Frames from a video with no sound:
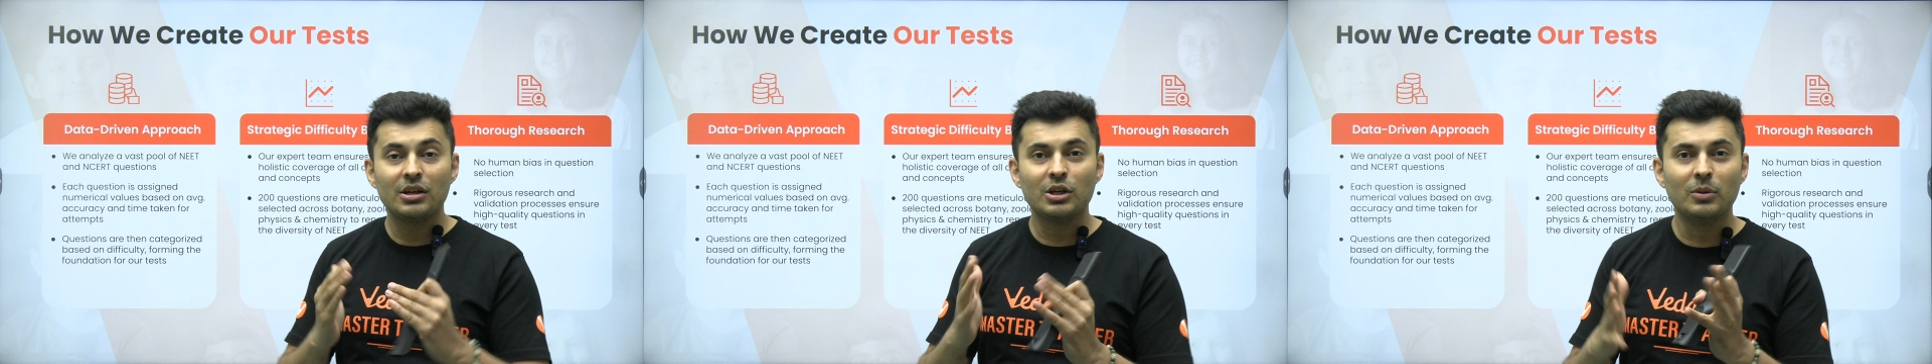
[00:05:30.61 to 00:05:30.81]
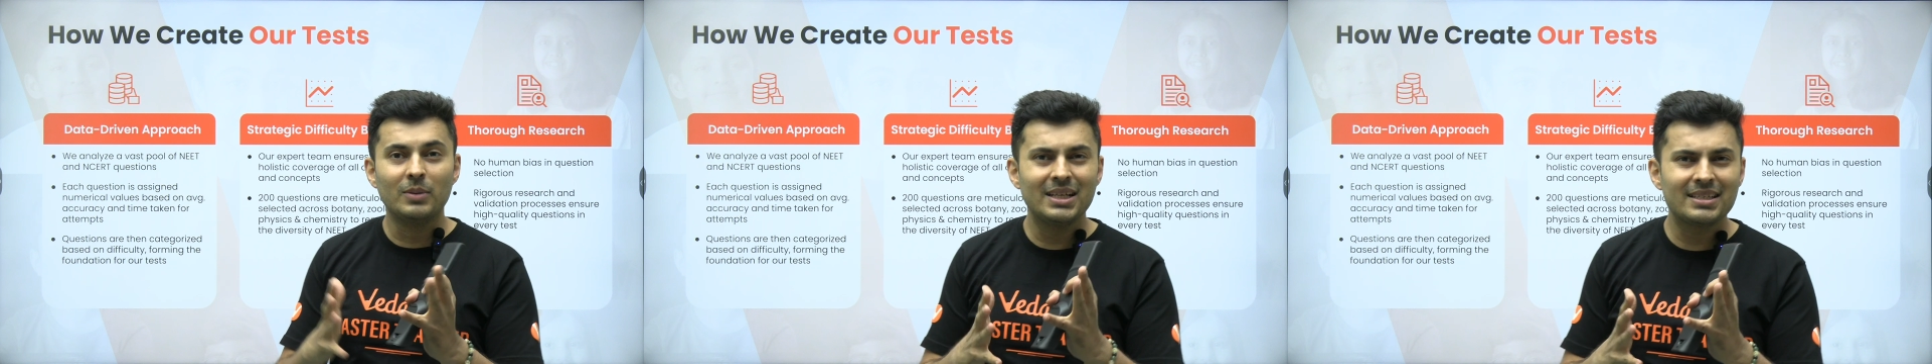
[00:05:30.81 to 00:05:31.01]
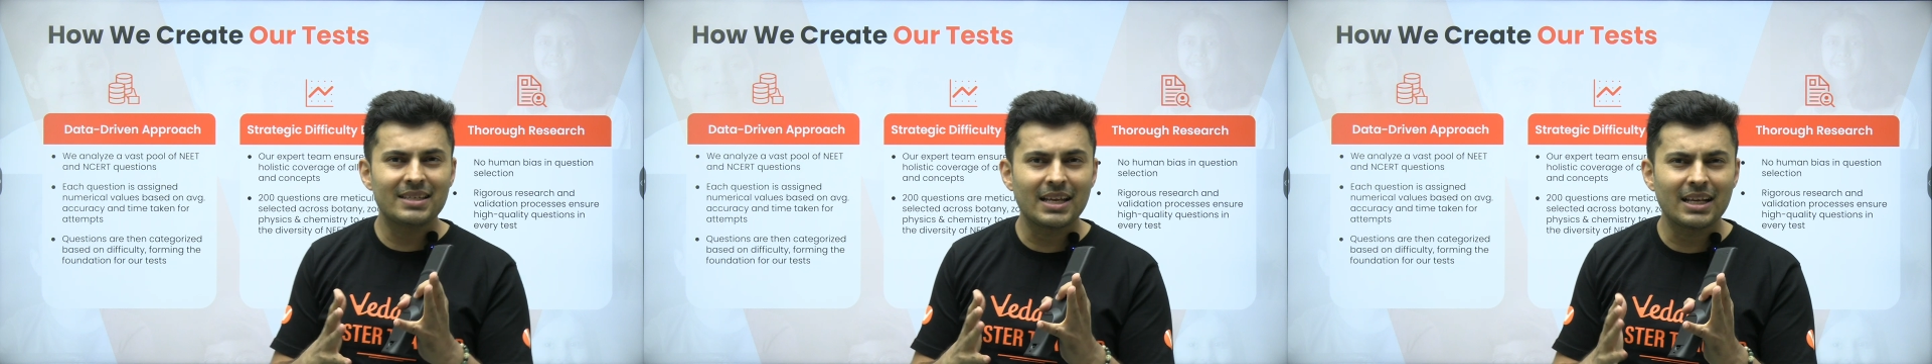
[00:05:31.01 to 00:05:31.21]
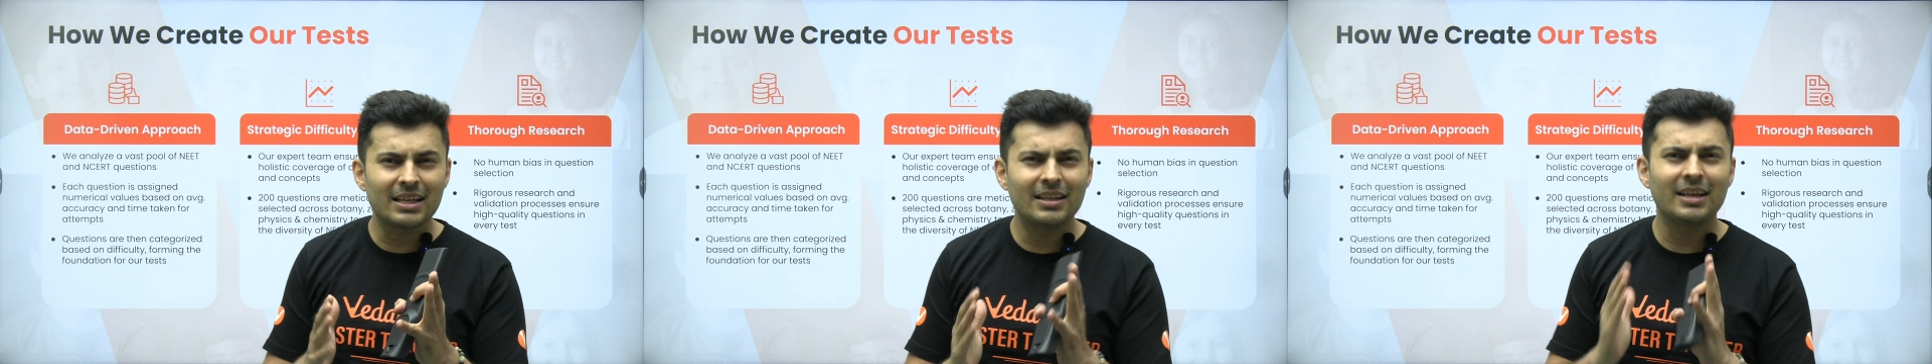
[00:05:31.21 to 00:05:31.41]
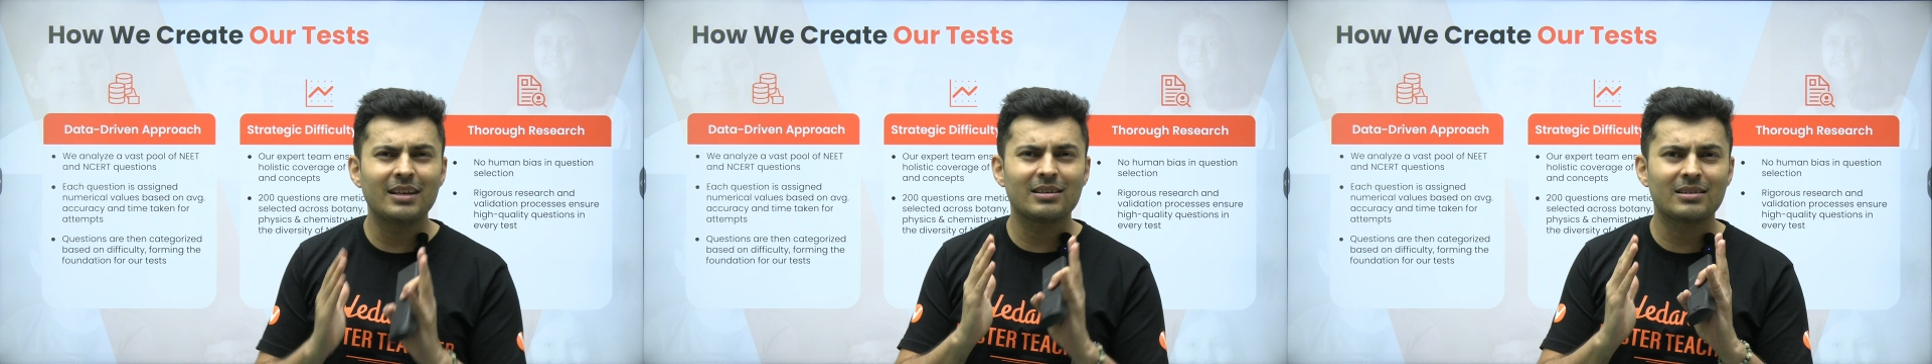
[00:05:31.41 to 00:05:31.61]
you will see
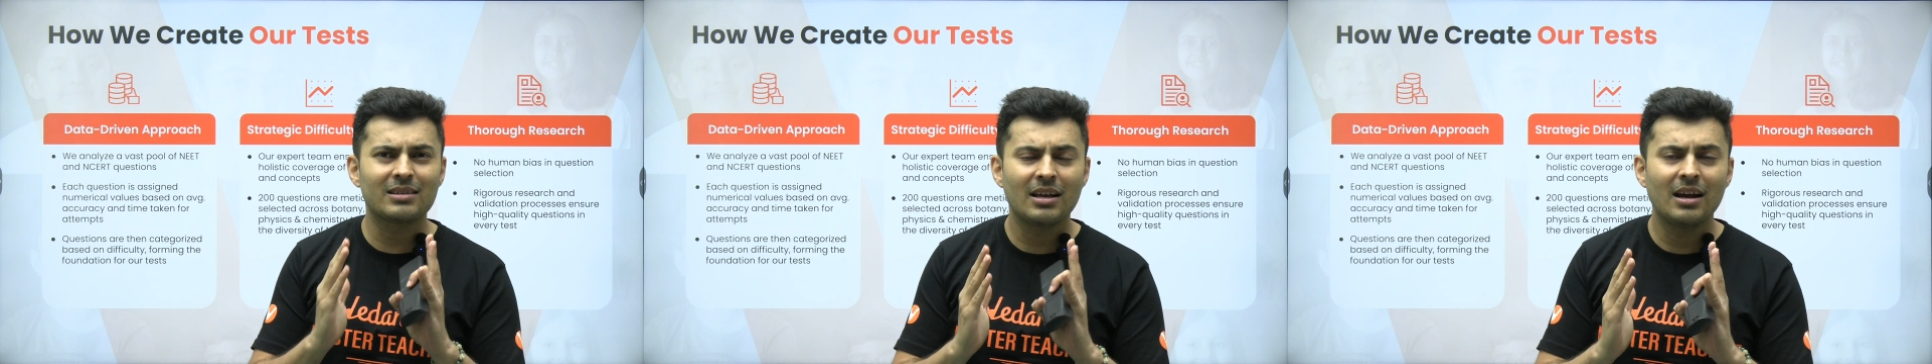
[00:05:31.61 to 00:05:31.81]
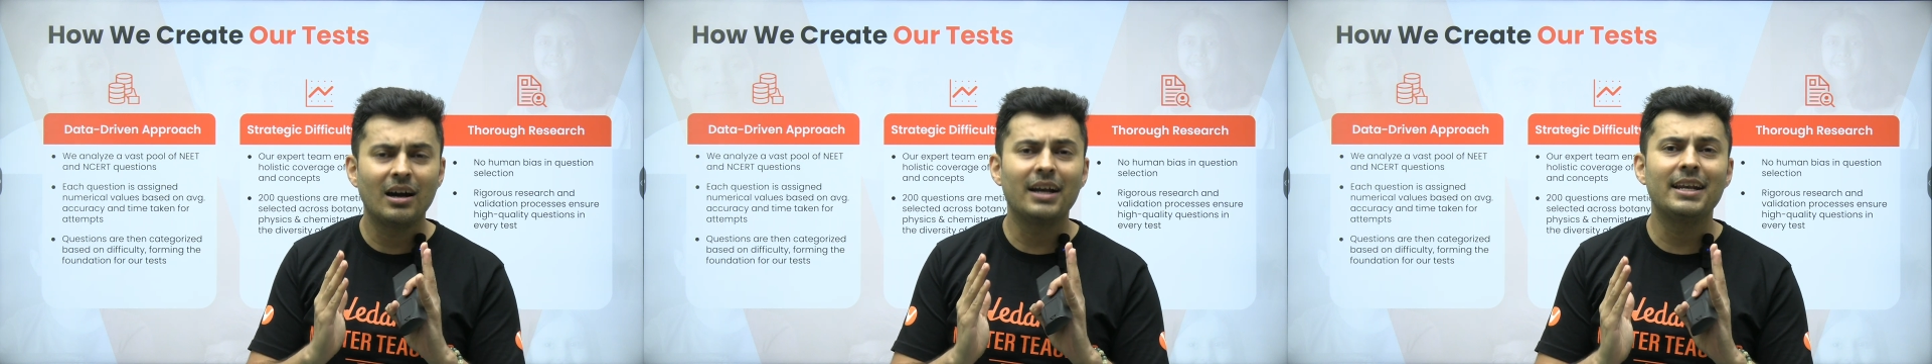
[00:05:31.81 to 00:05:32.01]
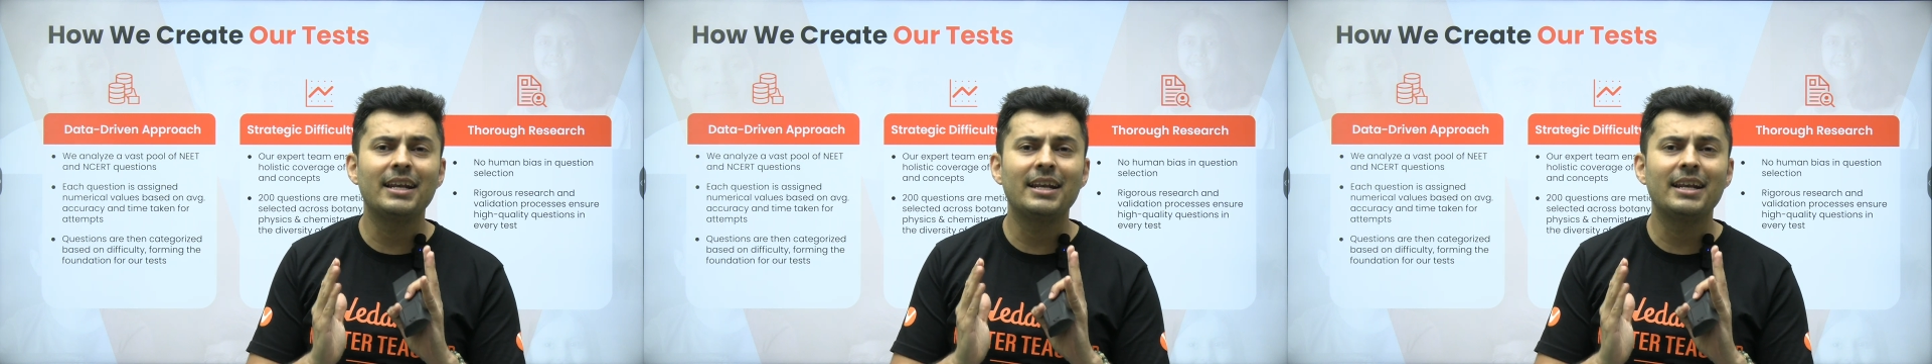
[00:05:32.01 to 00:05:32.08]
there is a